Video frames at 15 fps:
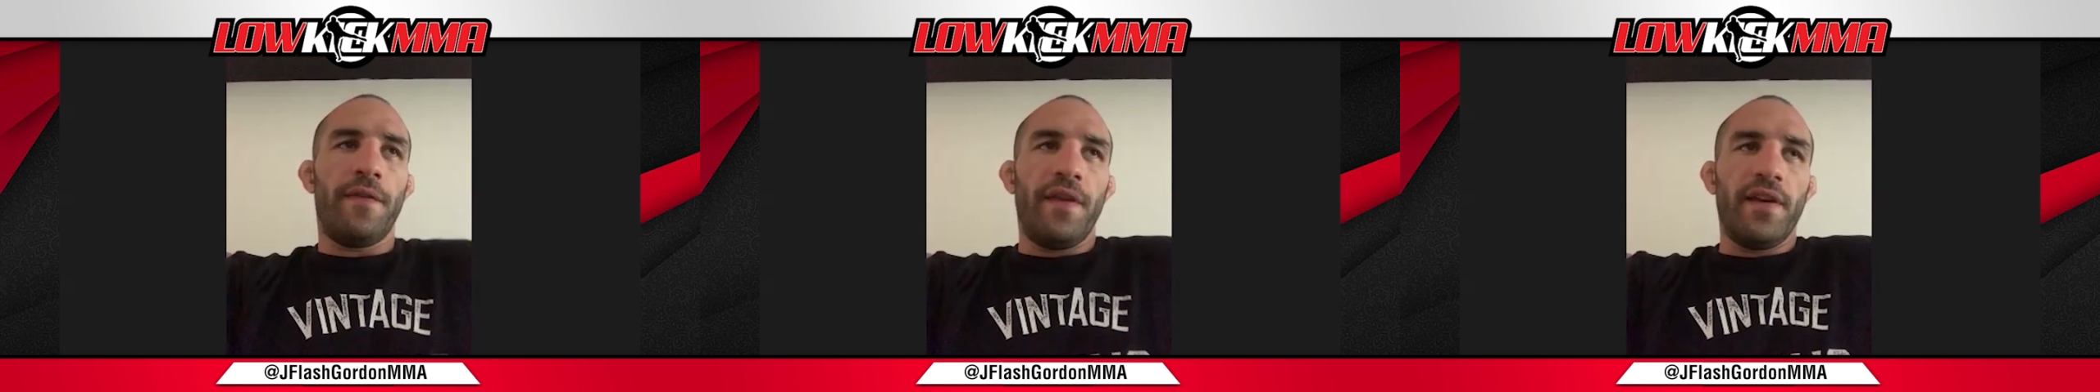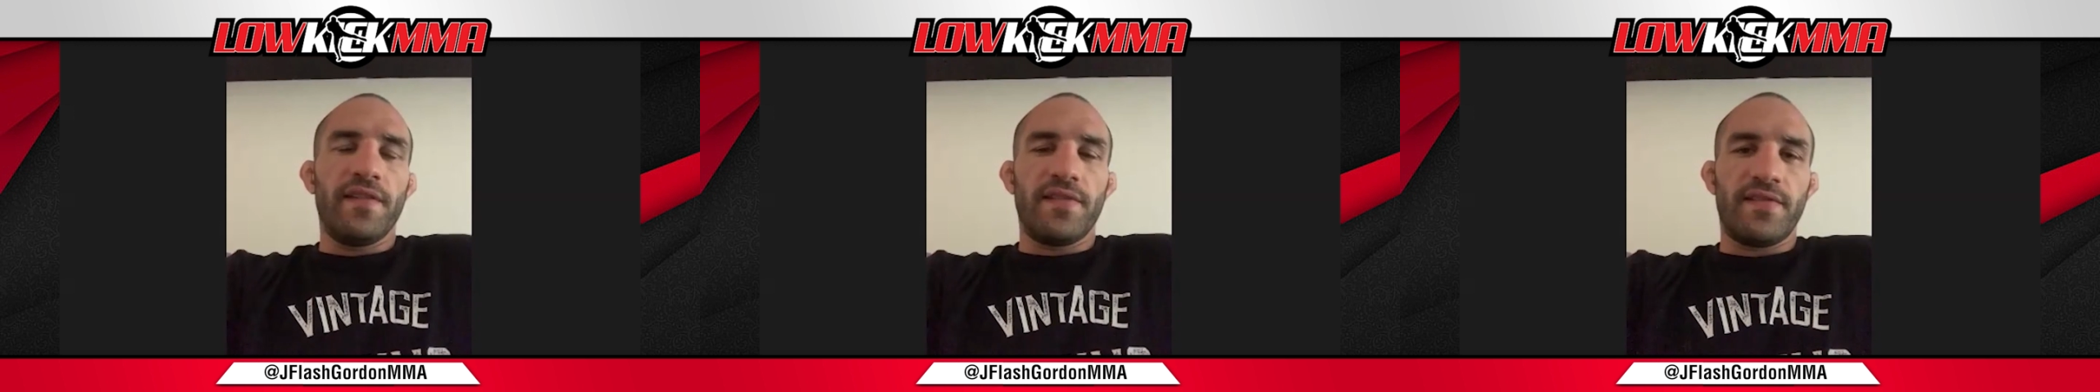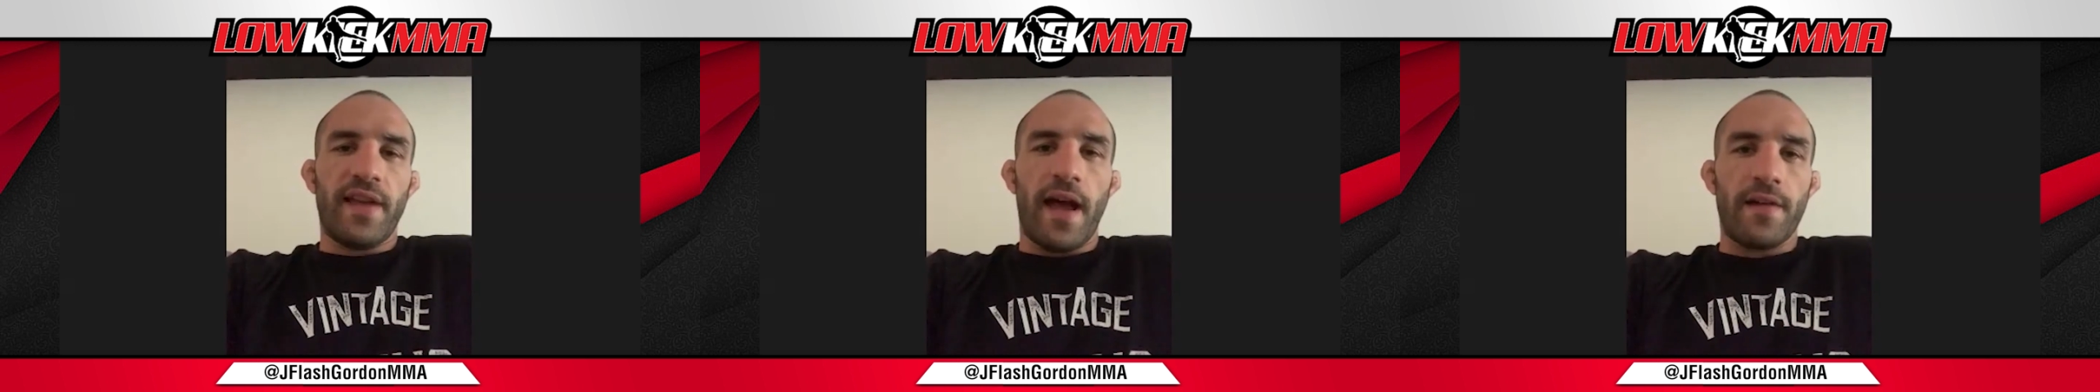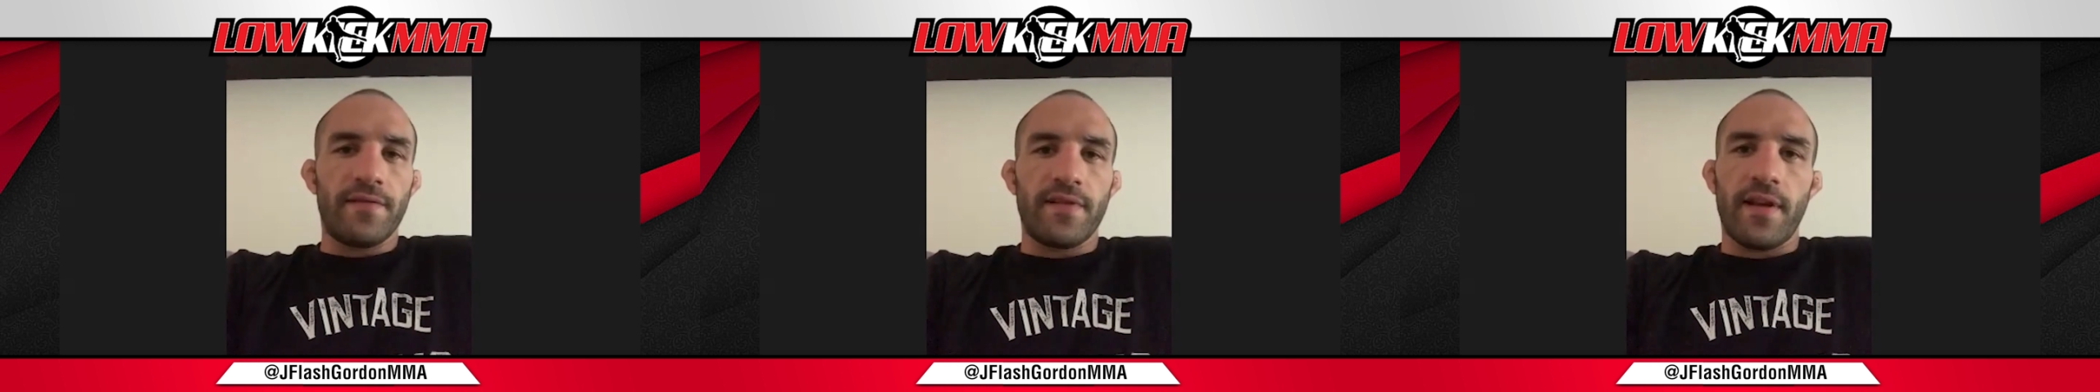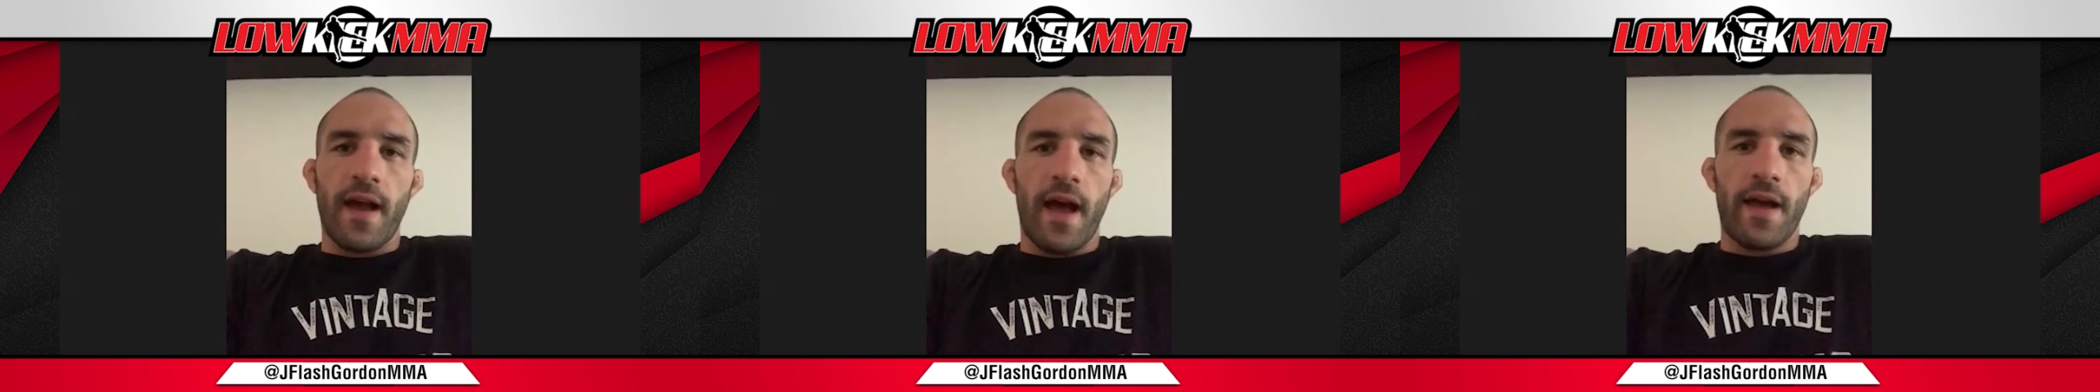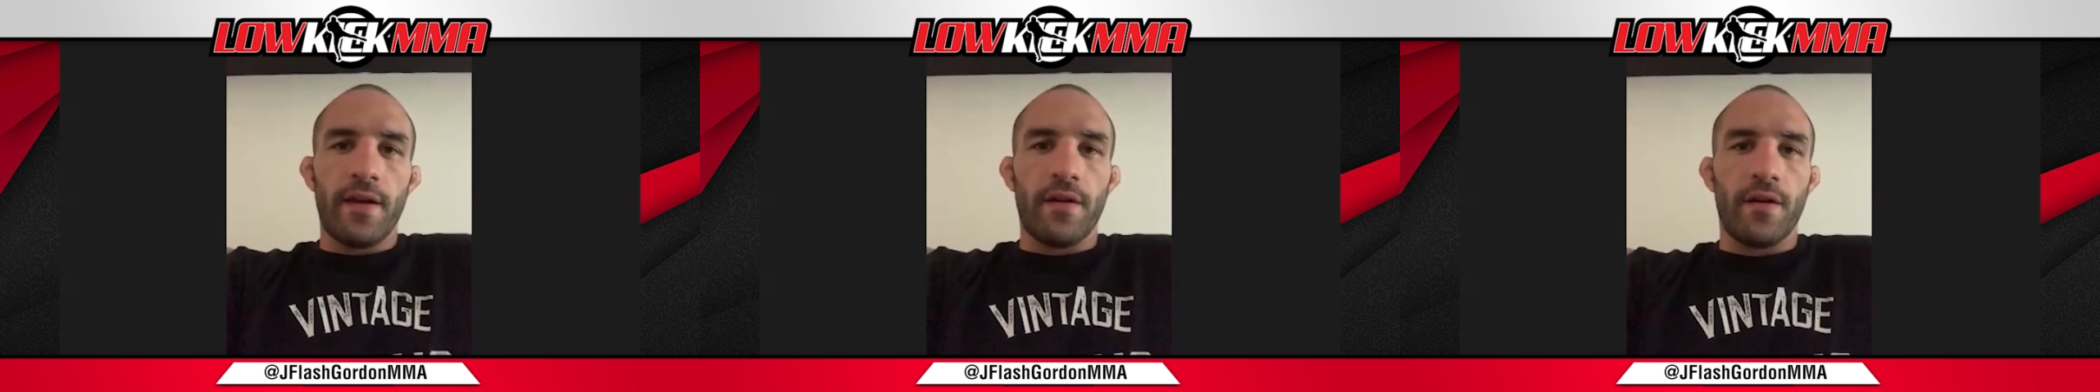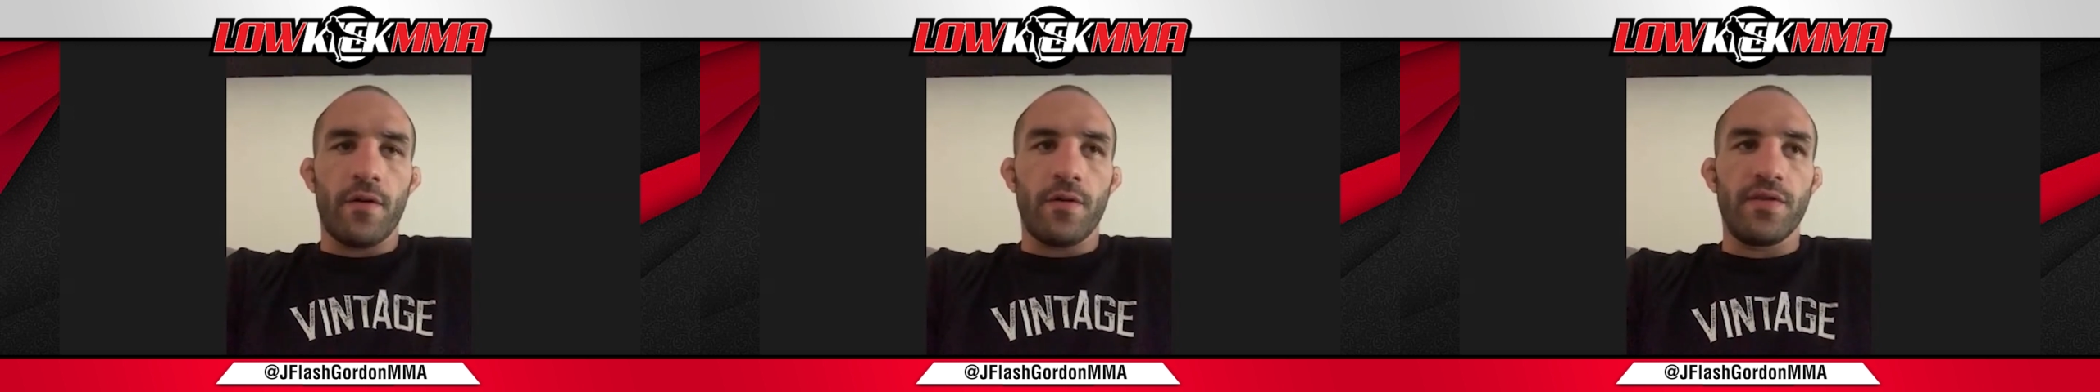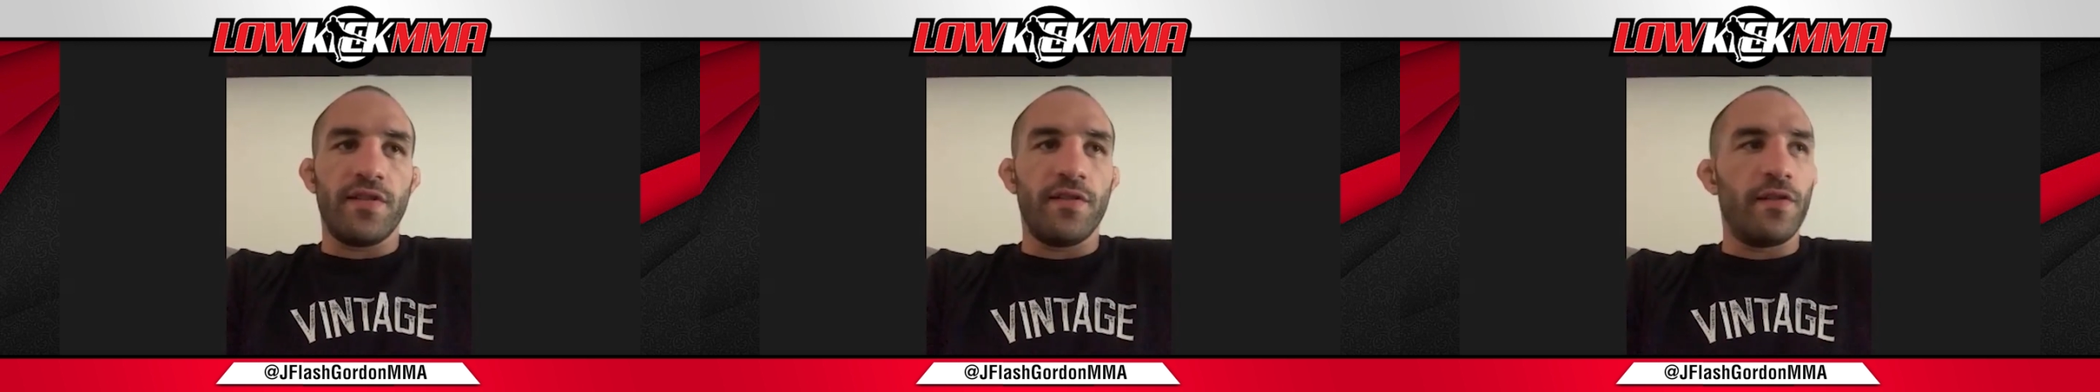think he's a talented guy.
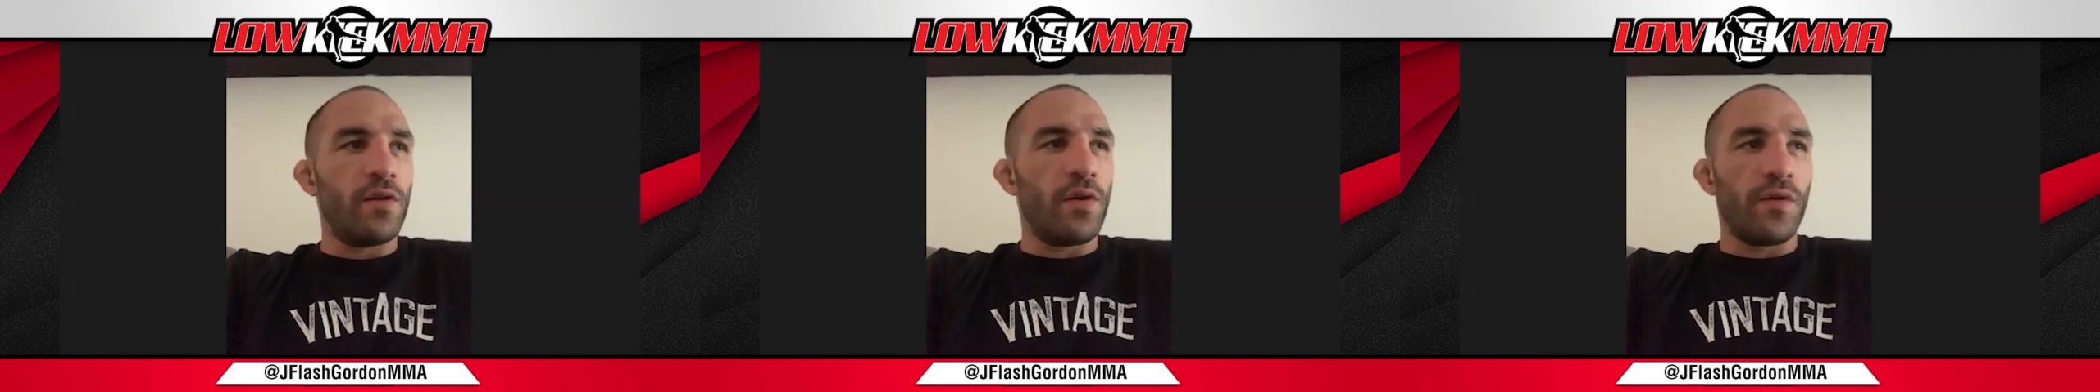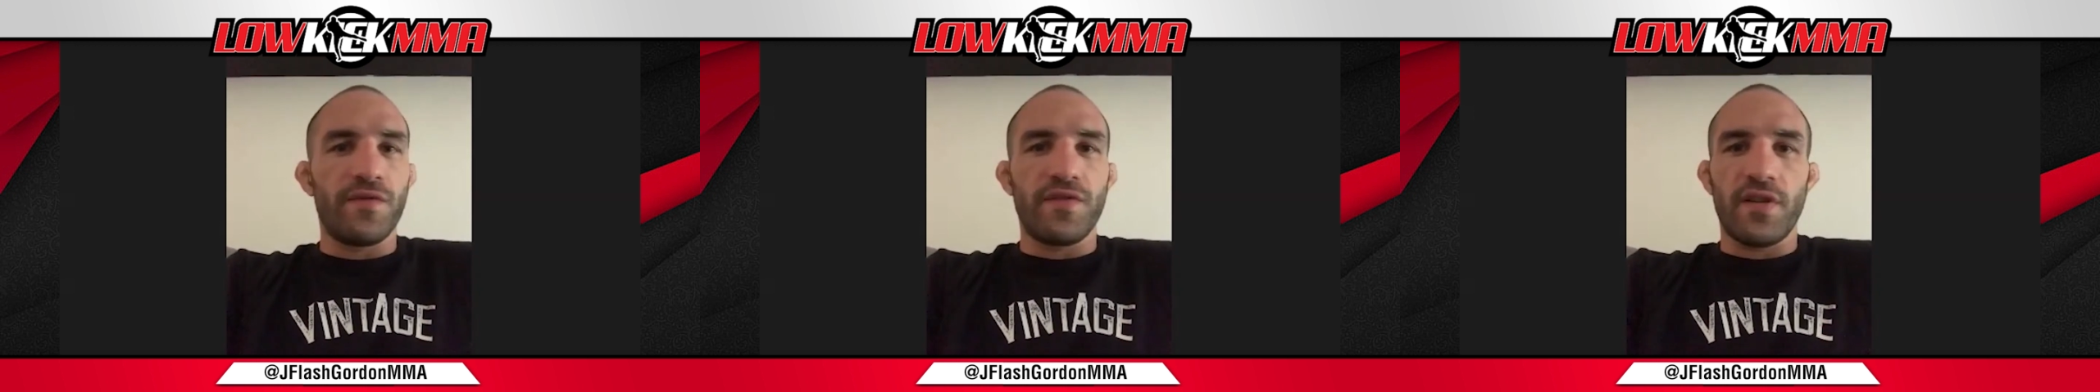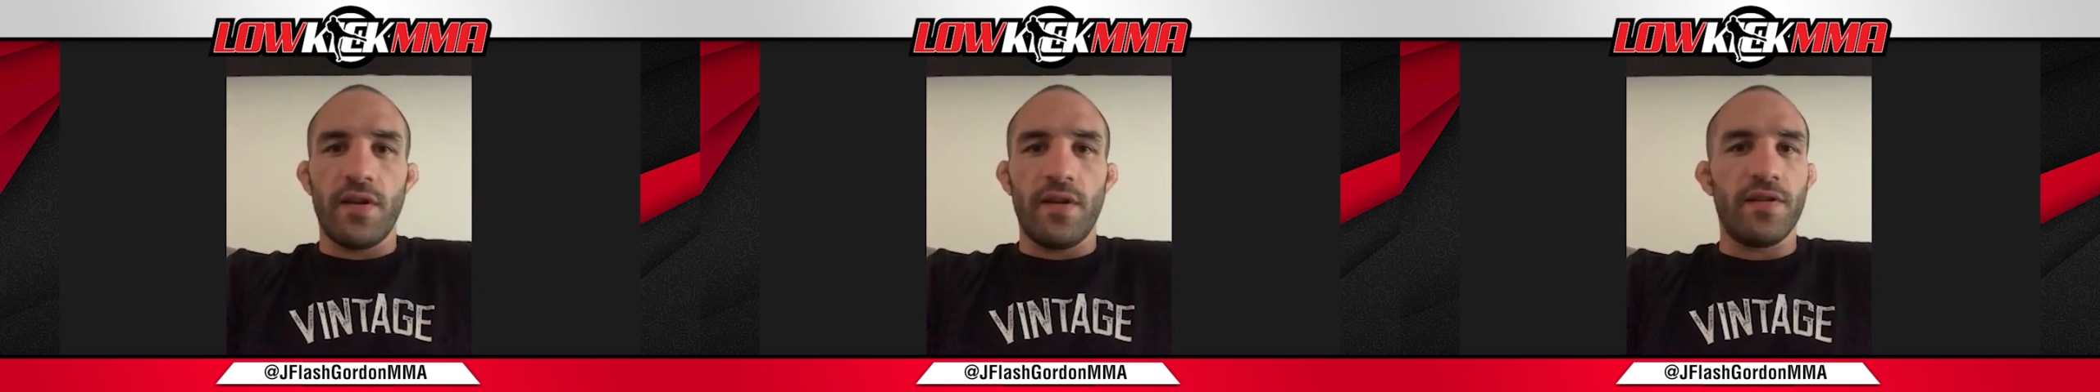He's in the UFC.